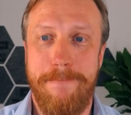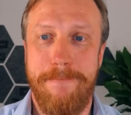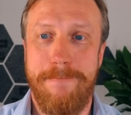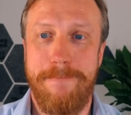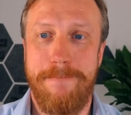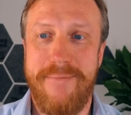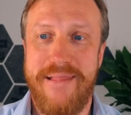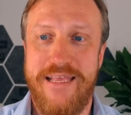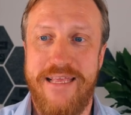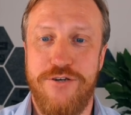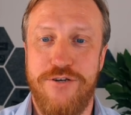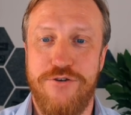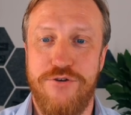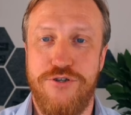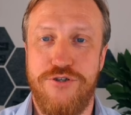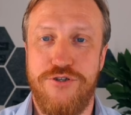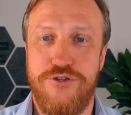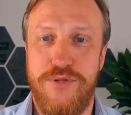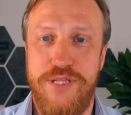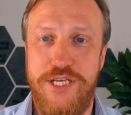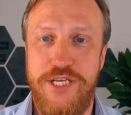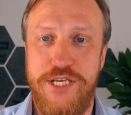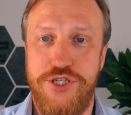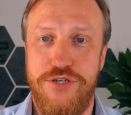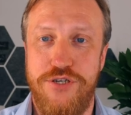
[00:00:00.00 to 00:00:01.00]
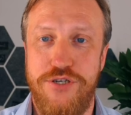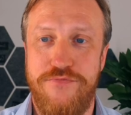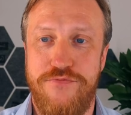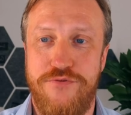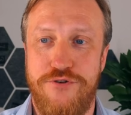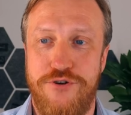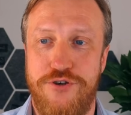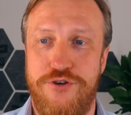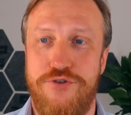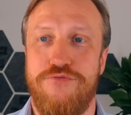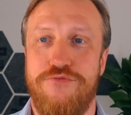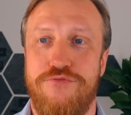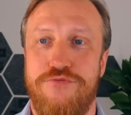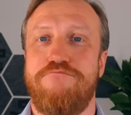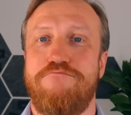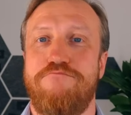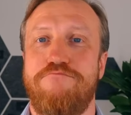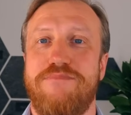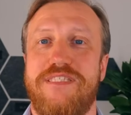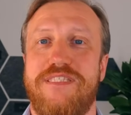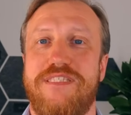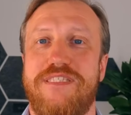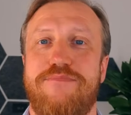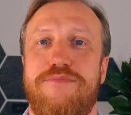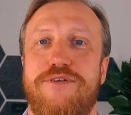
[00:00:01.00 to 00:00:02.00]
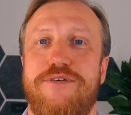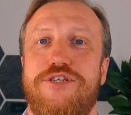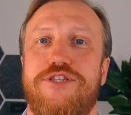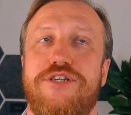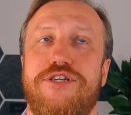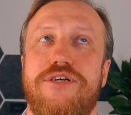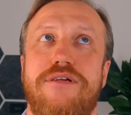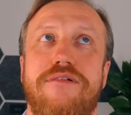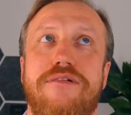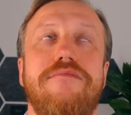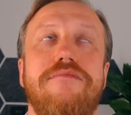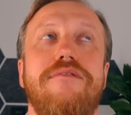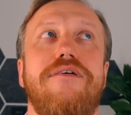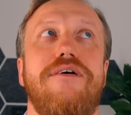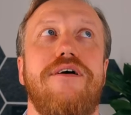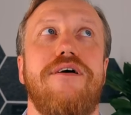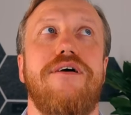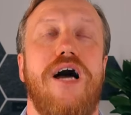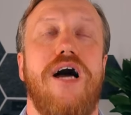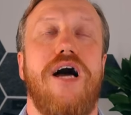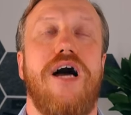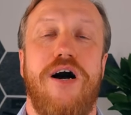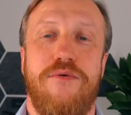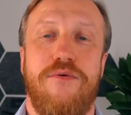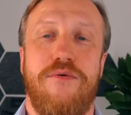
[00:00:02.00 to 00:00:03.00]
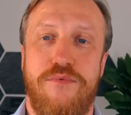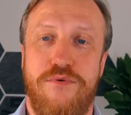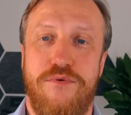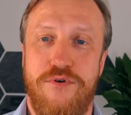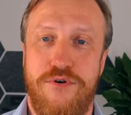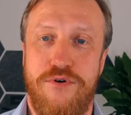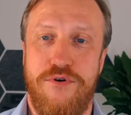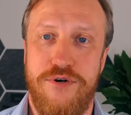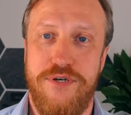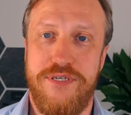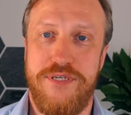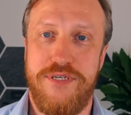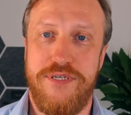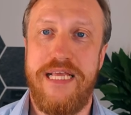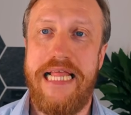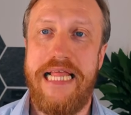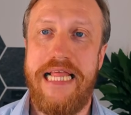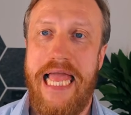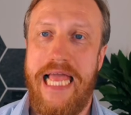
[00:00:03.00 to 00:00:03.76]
congratulation for you, special award.